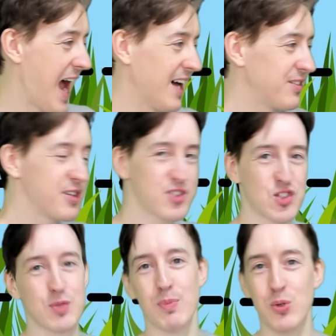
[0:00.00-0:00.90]
and the
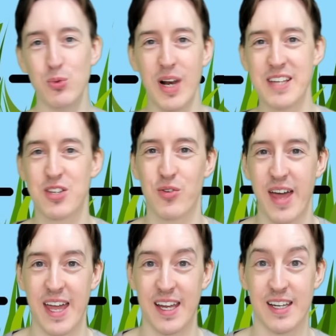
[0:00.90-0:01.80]
small letter
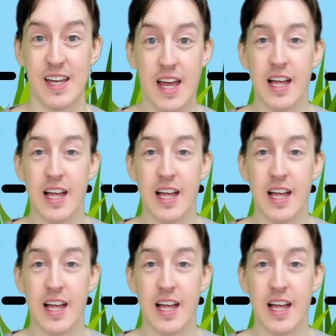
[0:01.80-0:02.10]
A.